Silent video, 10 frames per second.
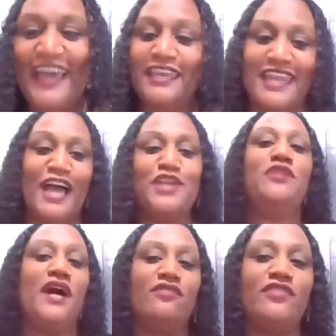Now you
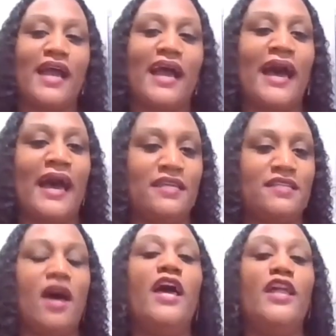done forgot how to
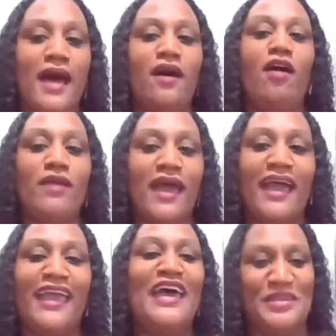talk.
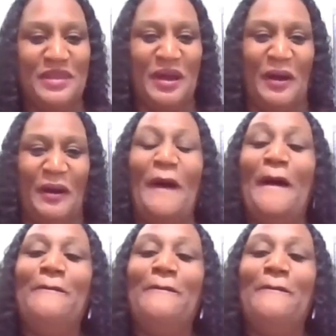Okay, no,